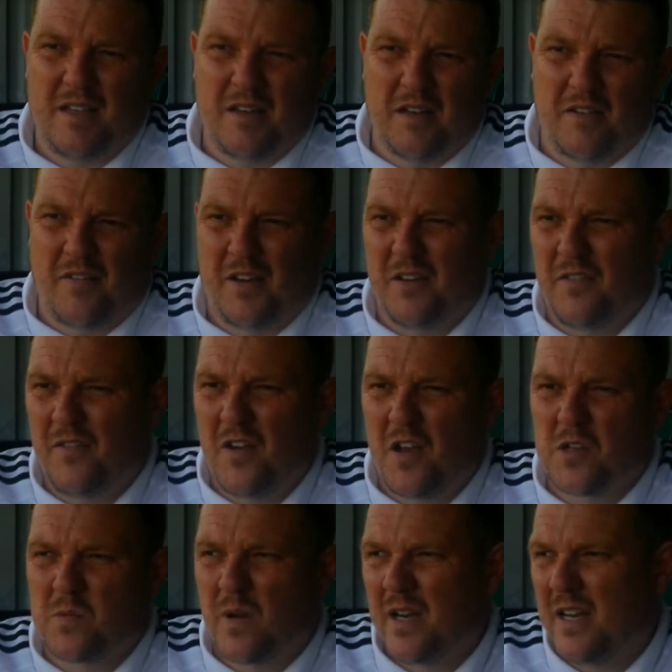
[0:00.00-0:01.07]
I think the
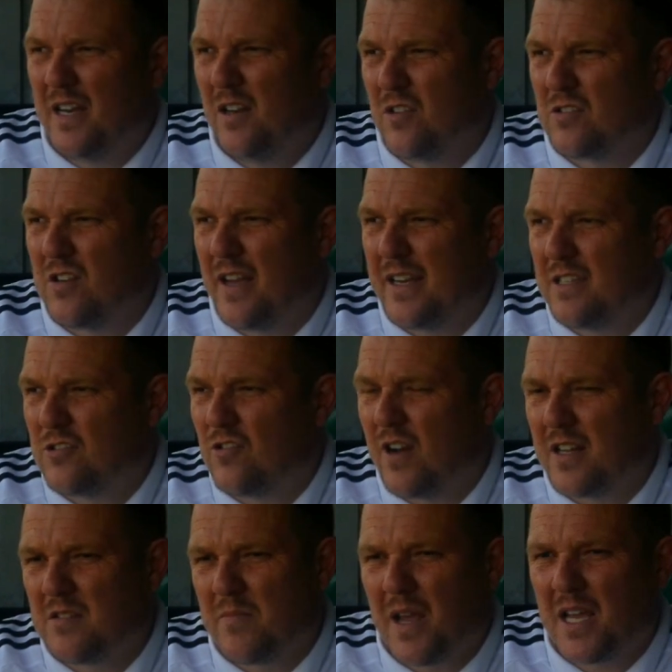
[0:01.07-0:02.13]
first one, it looks like he's
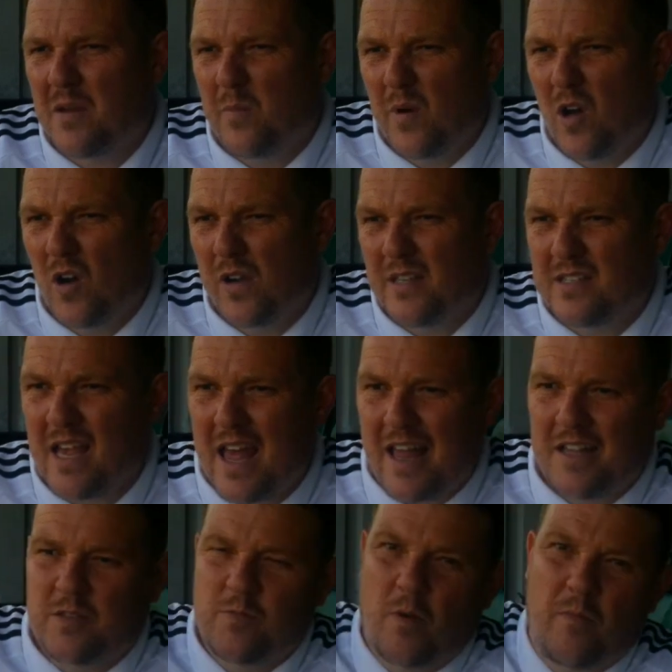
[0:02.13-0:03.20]
tried to make a block, his
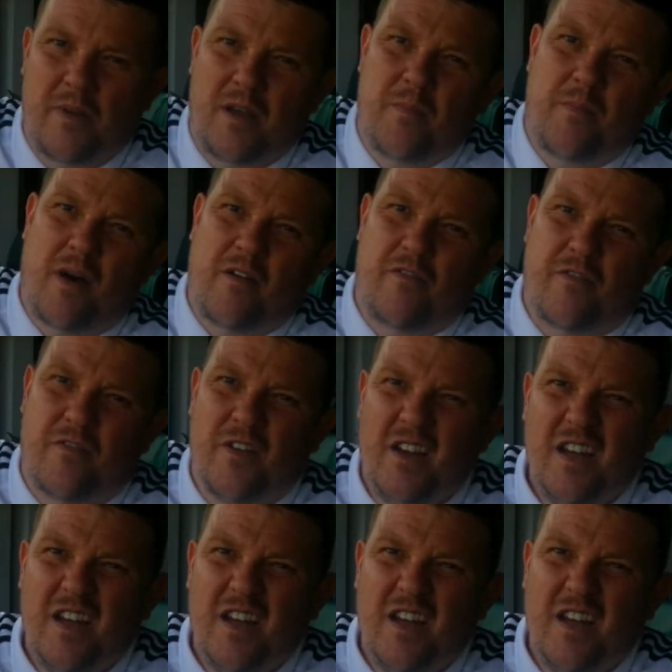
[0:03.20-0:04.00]
hand's probably above